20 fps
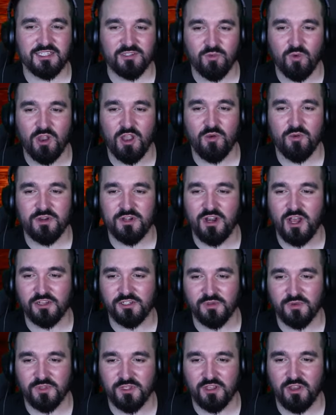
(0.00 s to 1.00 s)
why we're not
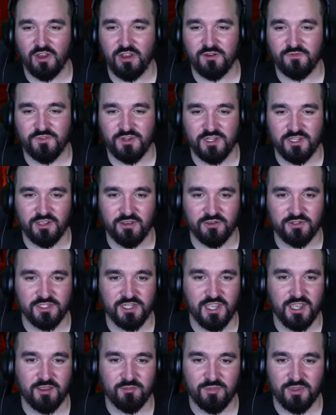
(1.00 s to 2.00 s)
doing guide videos
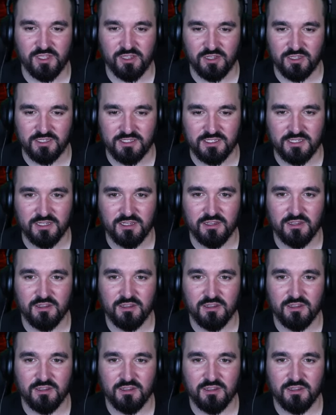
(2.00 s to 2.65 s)
yet because